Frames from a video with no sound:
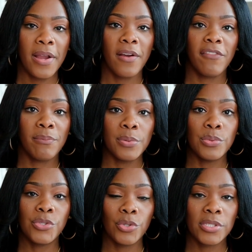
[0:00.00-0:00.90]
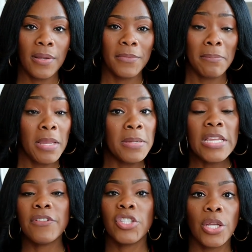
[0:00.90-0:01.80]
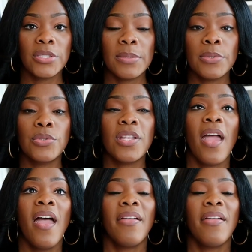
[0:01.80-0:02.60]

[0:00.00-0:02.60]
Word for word: pair of boots or something, maybe even Chelsea boots